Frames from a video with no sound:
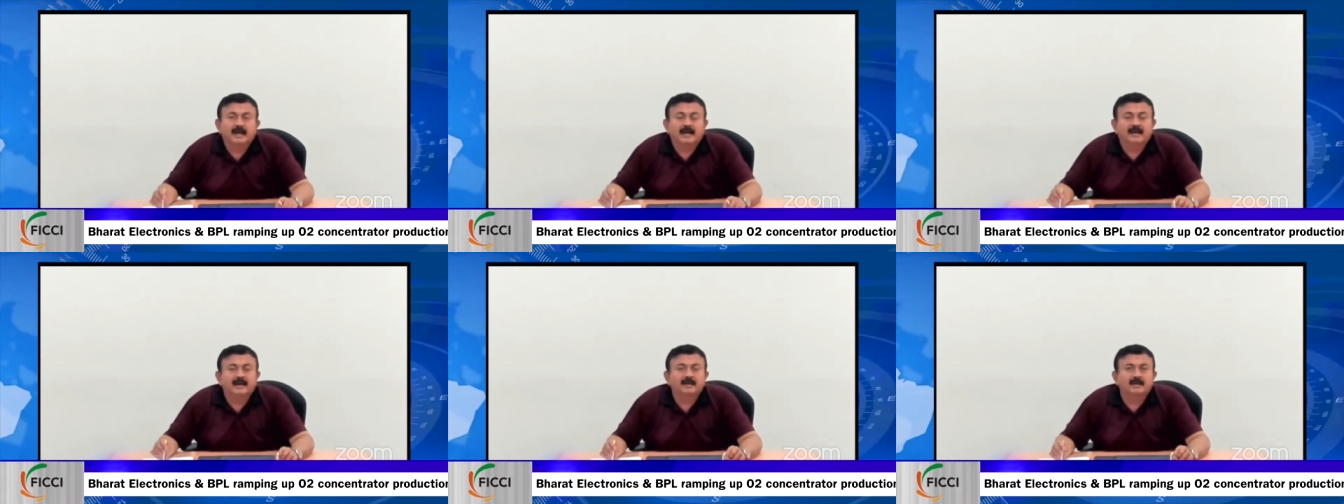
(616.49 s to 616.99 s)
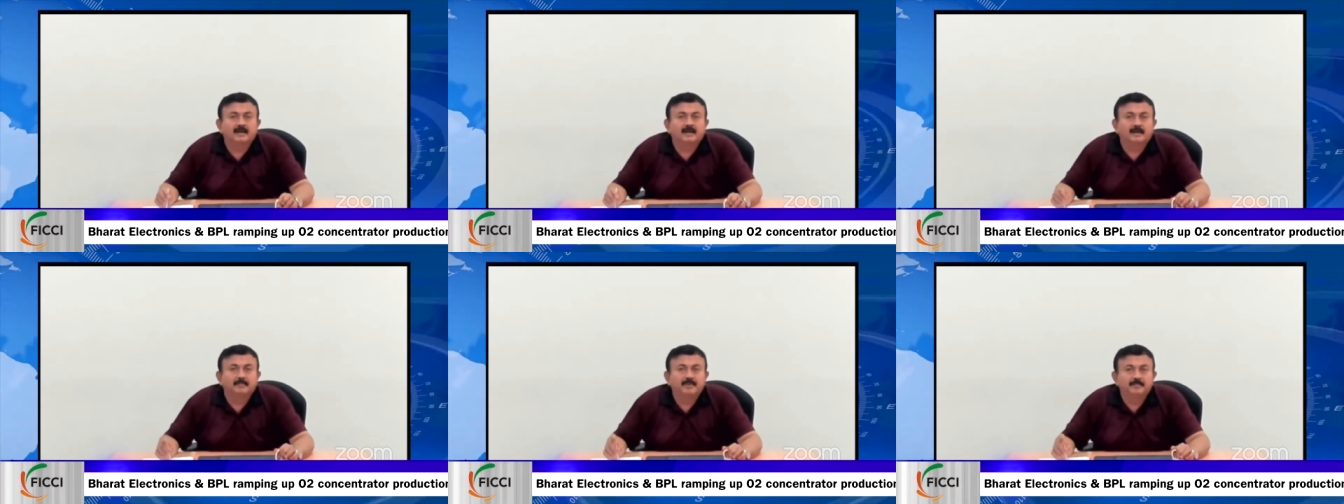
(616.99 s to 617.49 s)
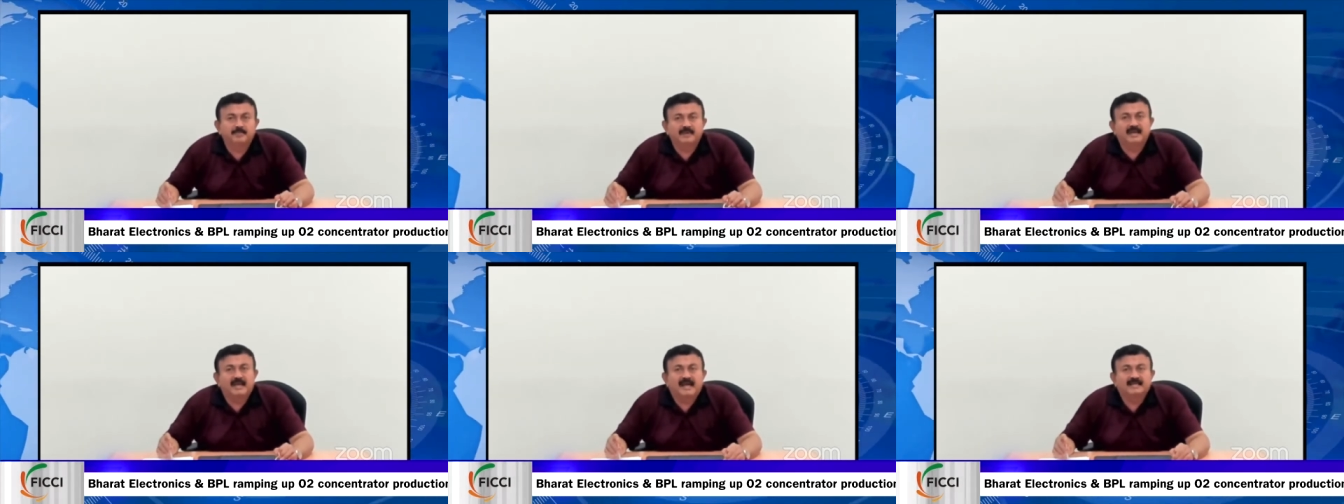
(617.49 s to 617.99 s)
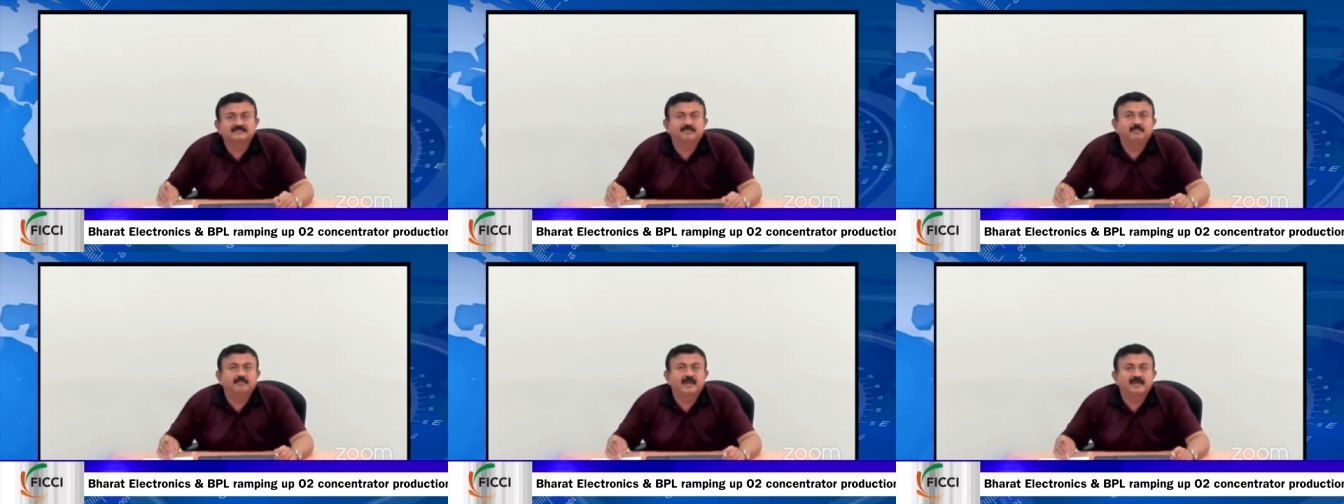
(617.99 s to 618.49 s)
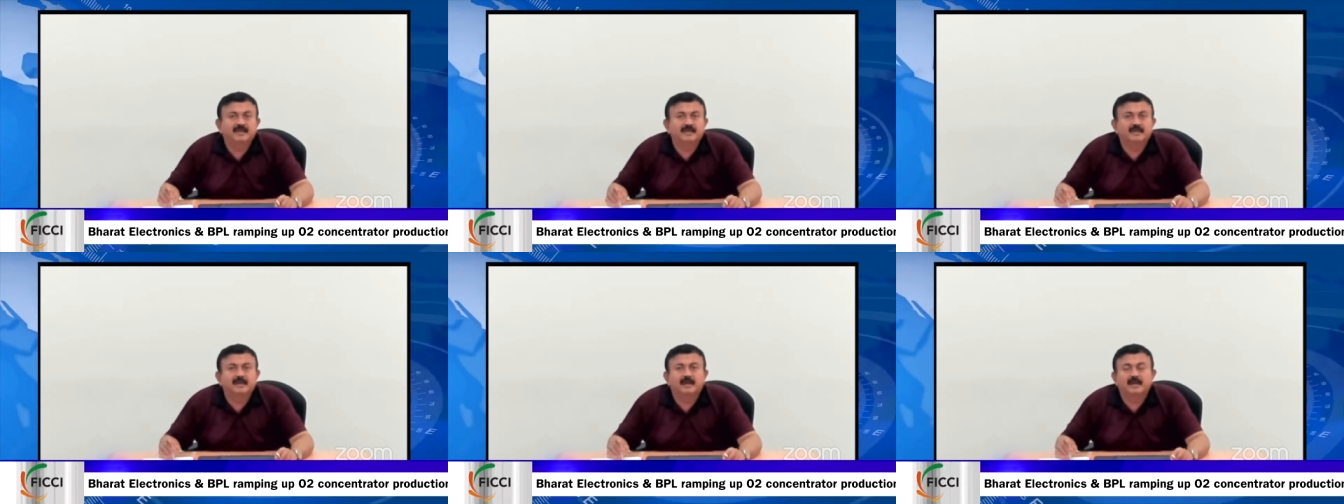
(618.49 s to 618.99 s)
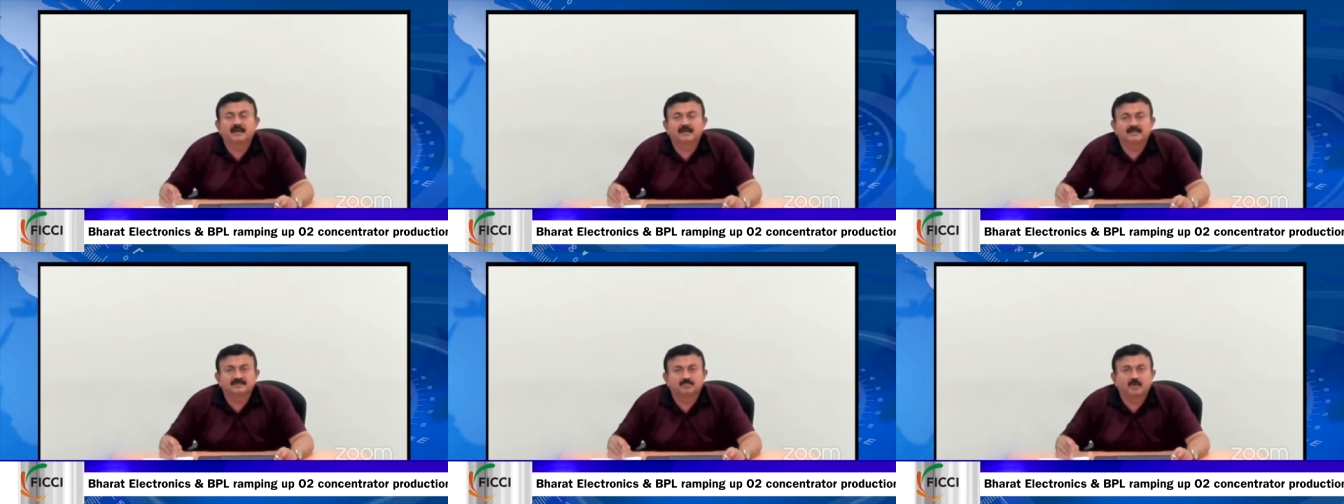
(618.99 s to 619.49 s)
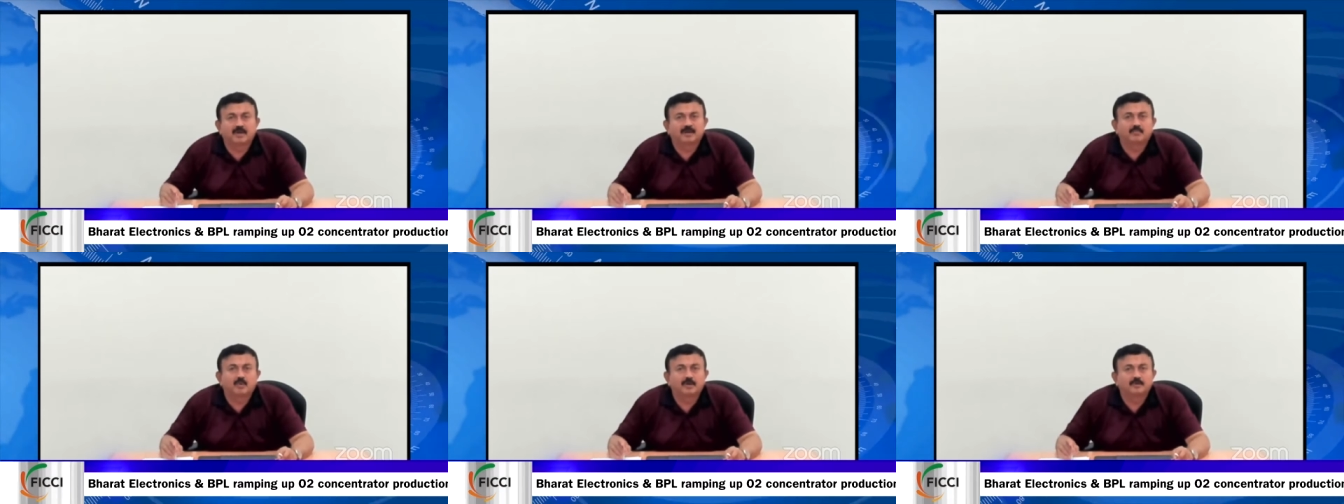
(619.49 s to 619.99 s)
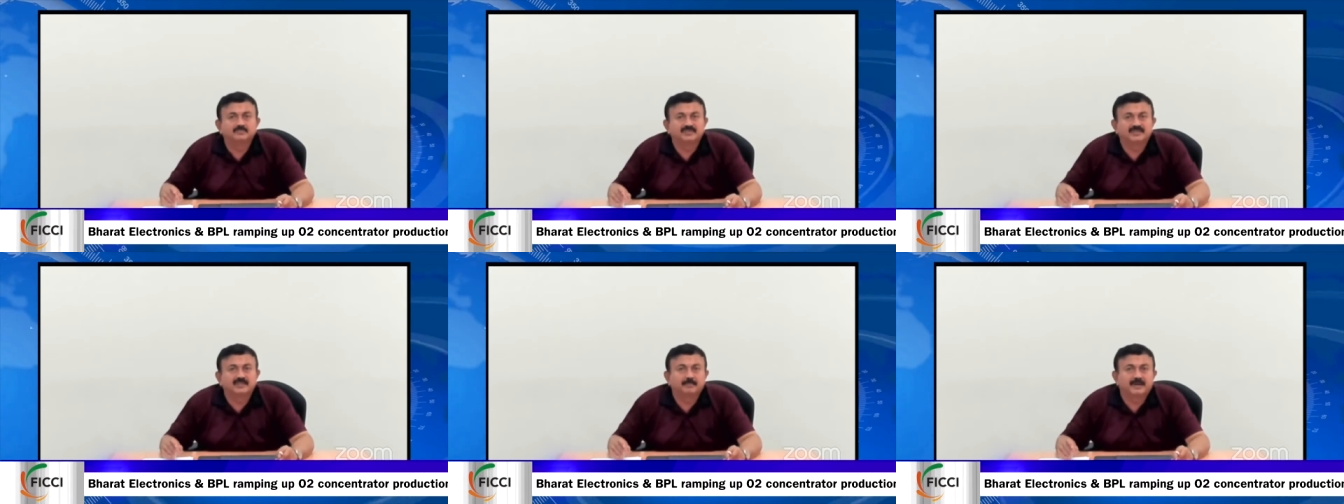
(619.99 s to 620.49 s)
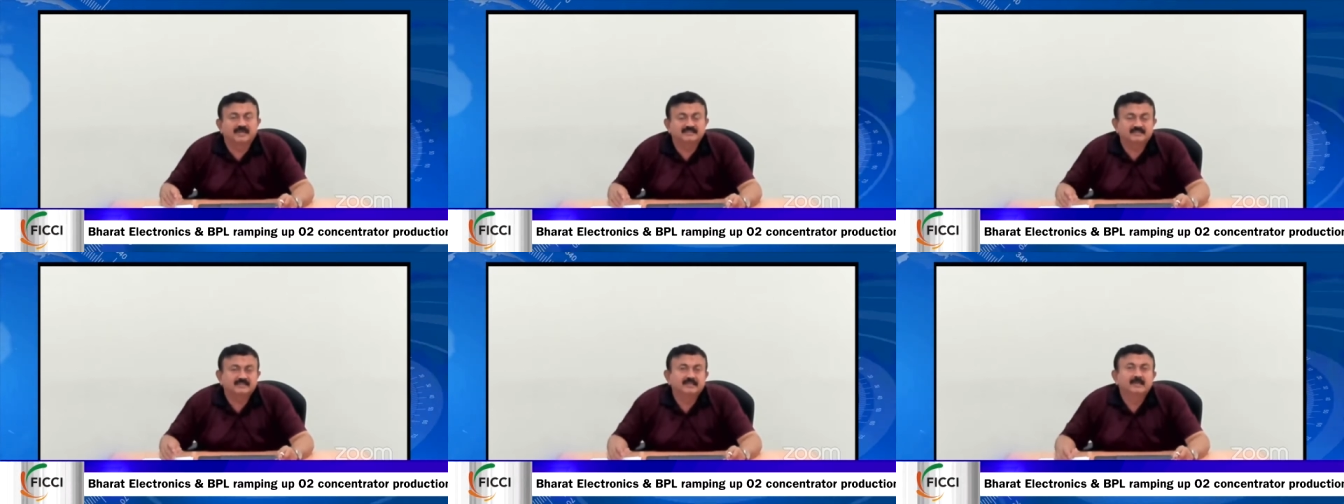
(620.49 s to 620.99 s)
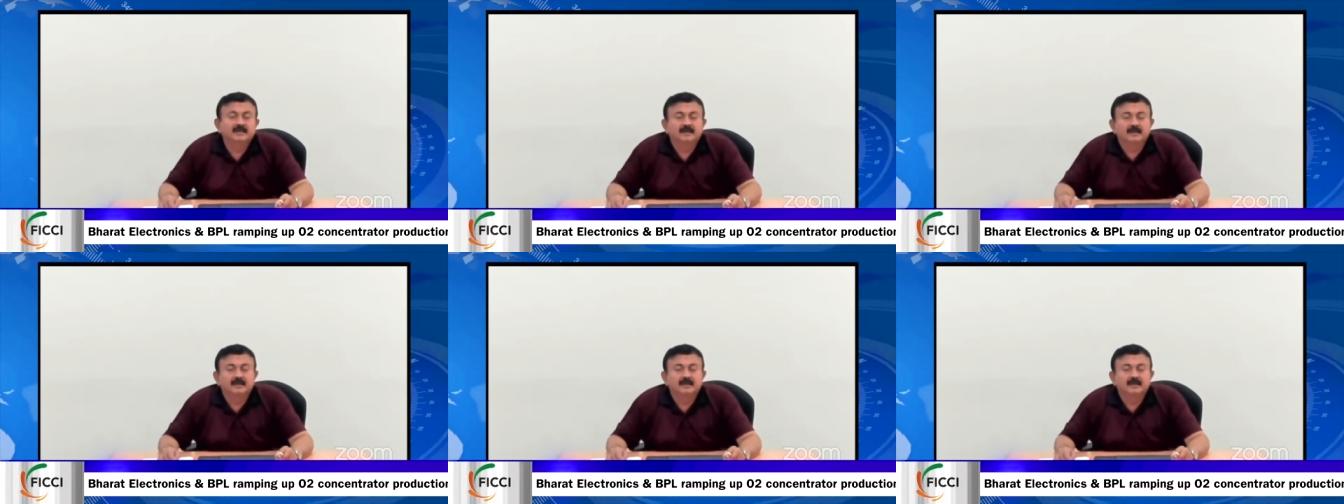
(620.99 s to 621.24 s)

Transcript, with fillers: And uh, BPL has been making in uh, smaller volumes in the past.